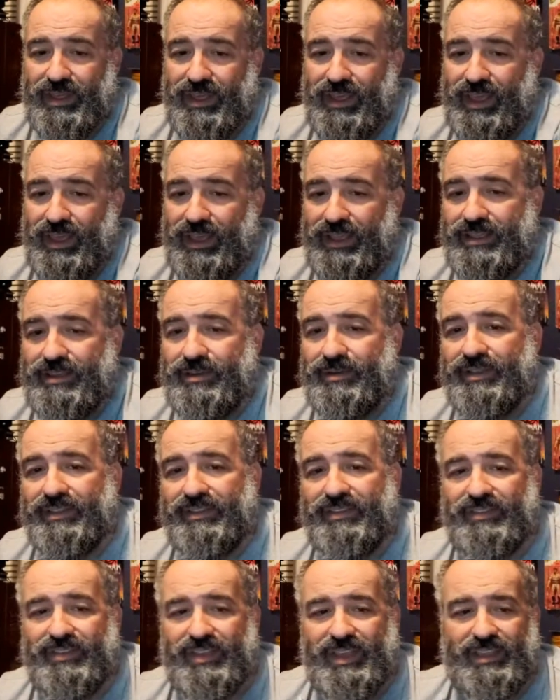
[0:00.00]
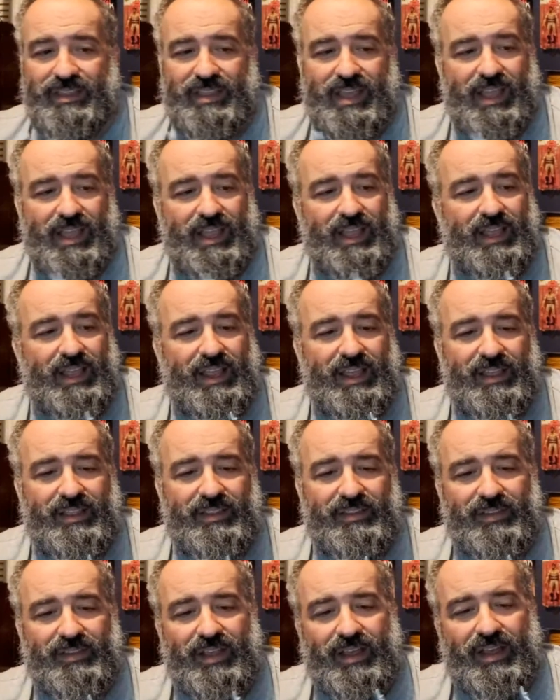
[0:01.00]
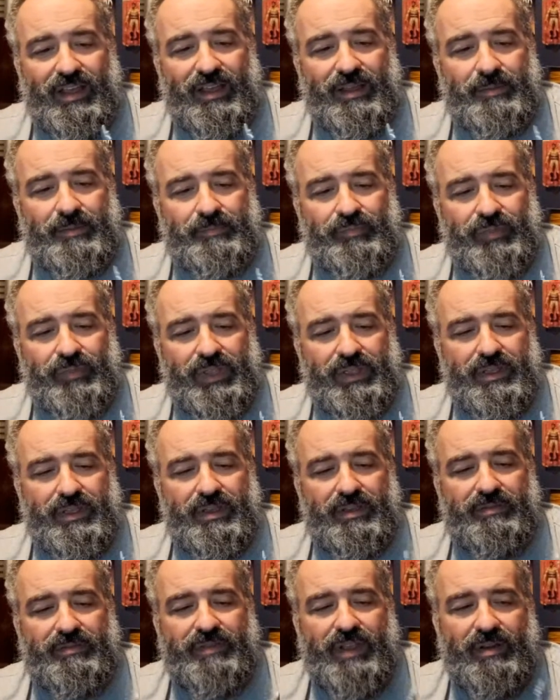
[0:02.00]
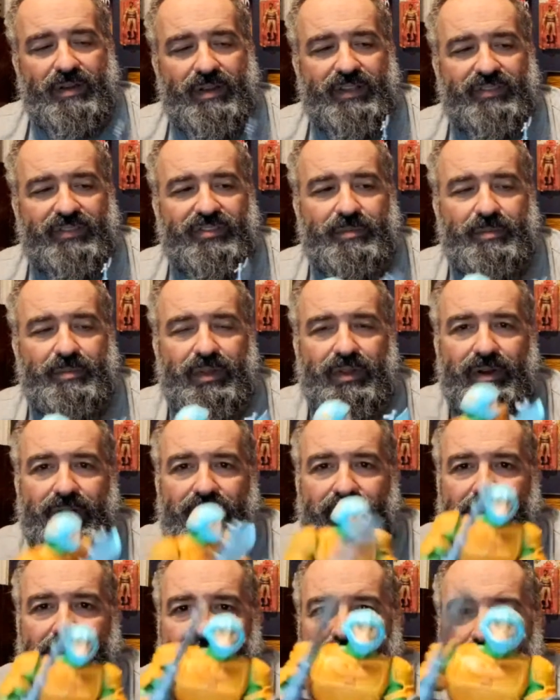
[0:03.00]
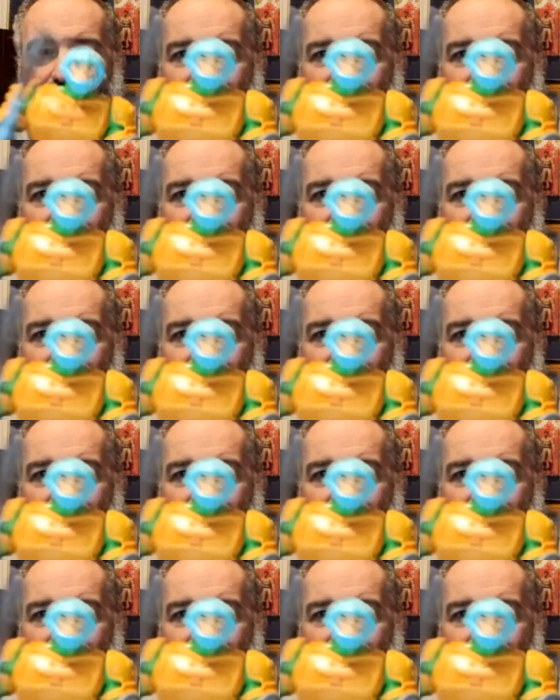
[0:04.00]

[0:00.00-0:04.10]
and you can see that it is very similar